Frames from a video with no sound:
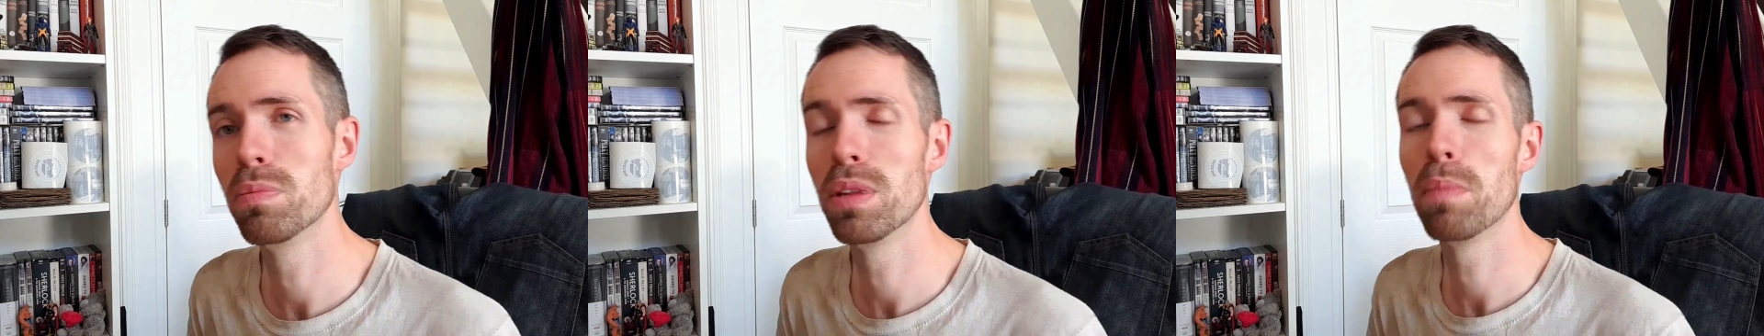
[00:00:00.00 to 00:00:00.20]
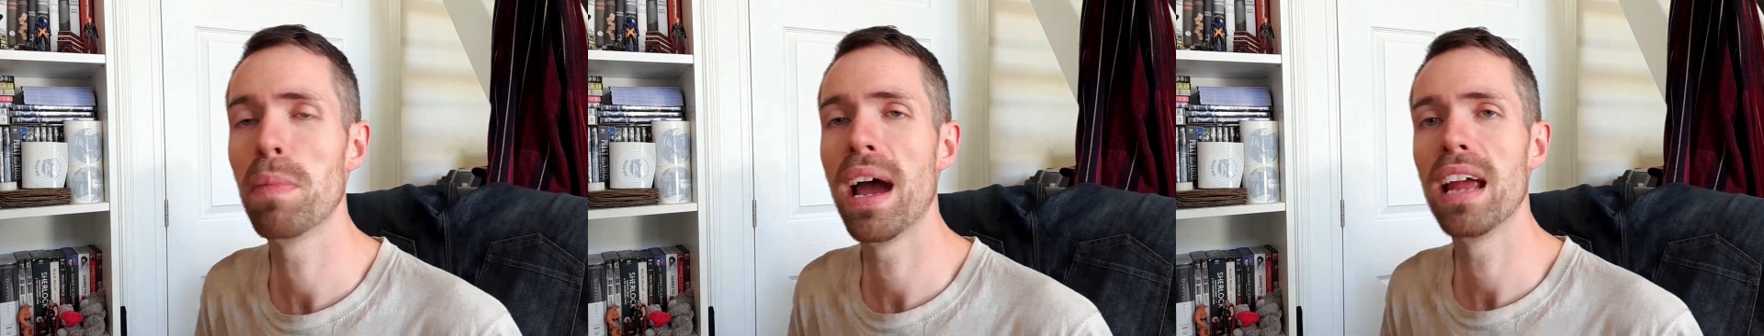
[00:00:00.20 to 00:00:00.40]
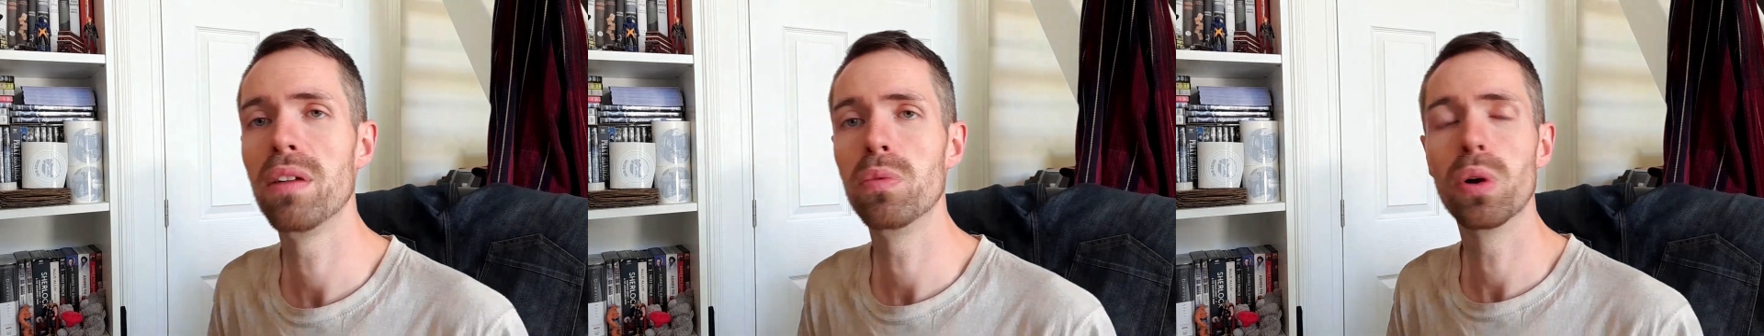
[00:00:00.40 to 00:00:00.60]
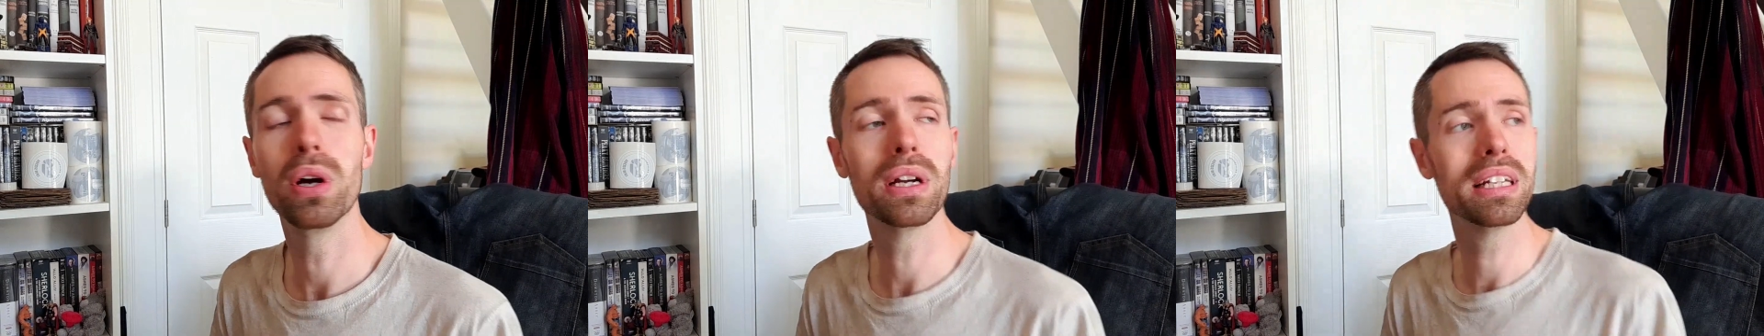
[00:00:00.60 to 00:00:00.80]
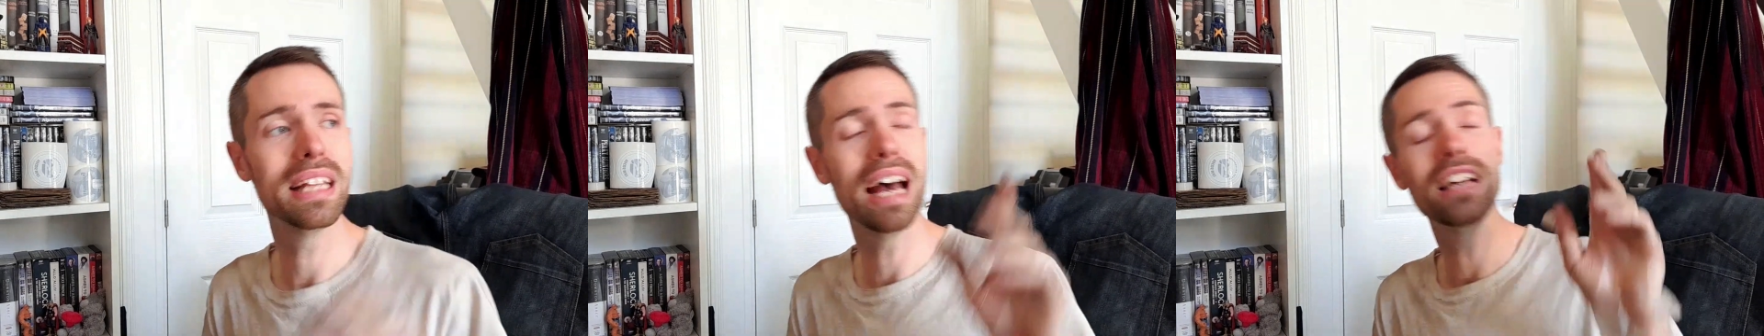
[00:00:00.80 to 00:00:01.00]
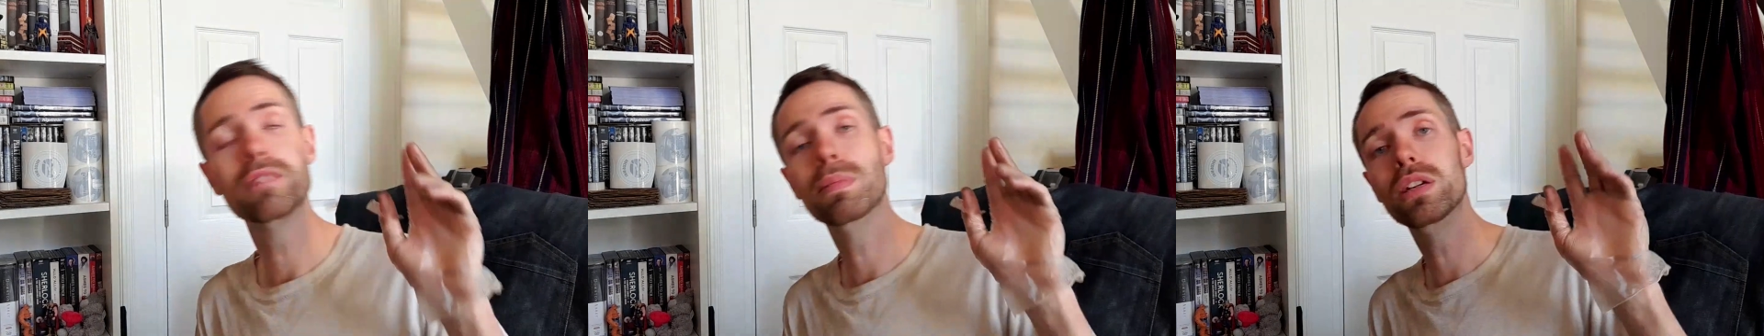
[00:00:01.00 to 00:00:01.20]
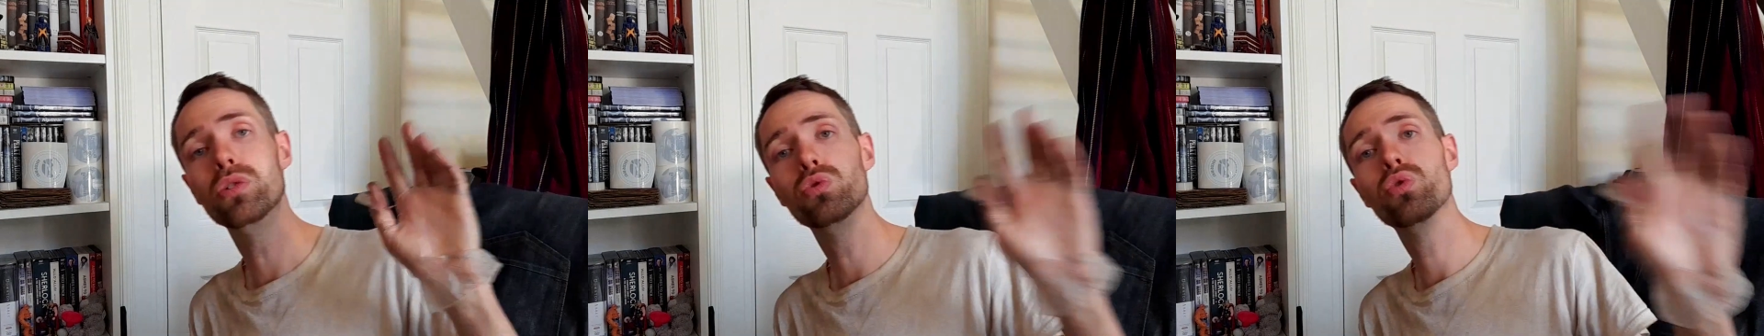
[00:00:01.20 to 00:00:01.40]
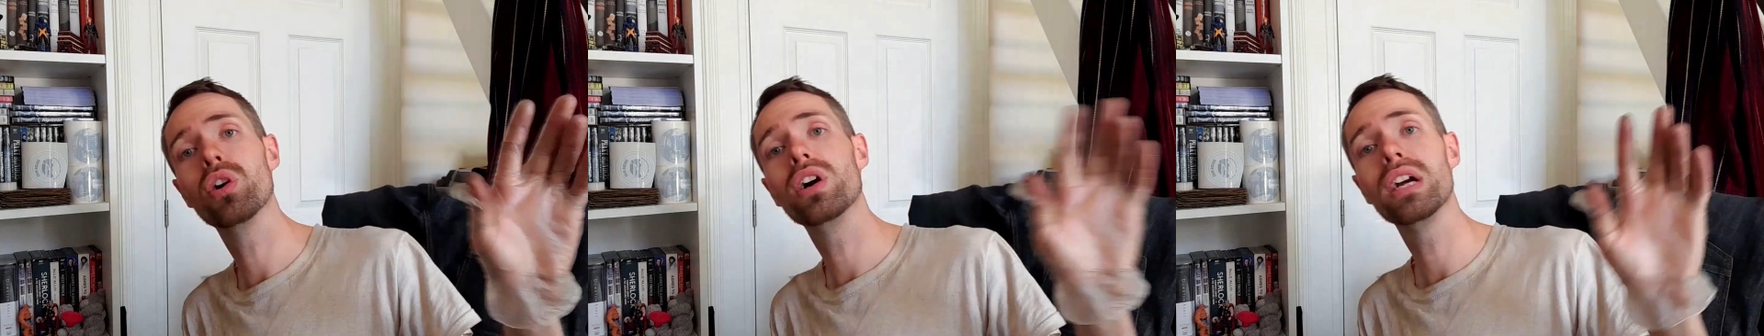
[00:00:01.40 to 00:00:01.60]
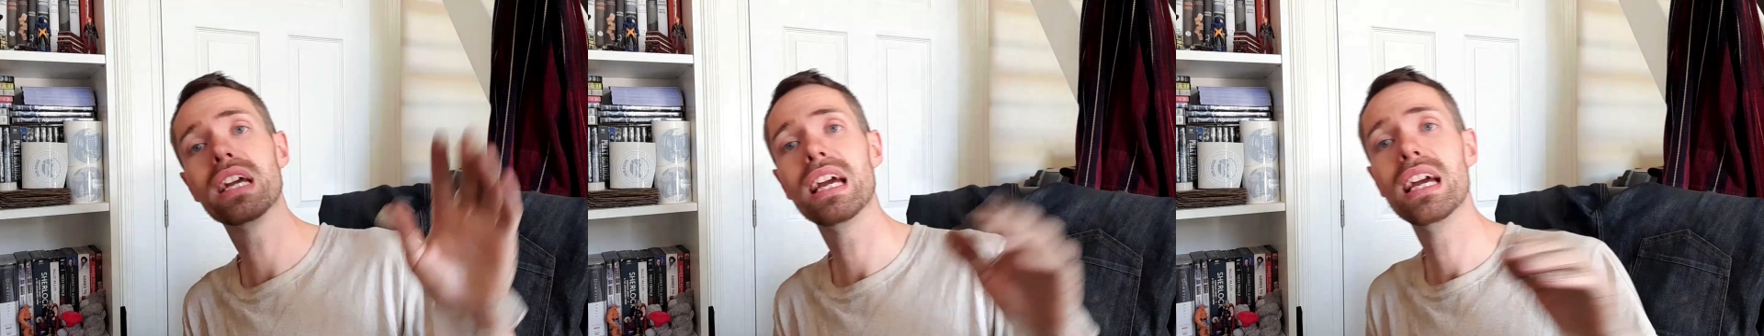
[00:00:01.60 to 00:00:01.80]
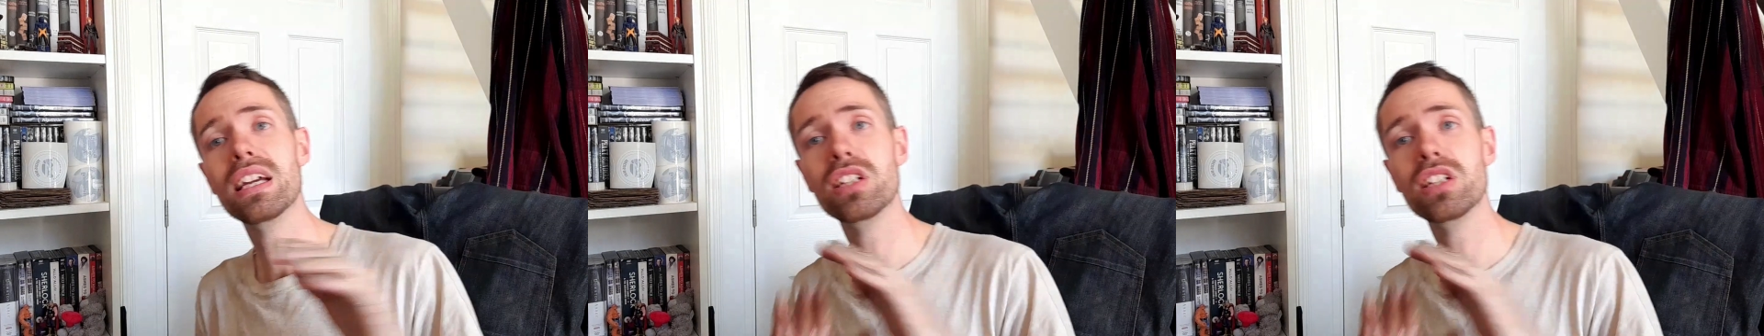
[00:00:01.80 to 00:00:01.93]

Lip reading: of the paintwork that has been drying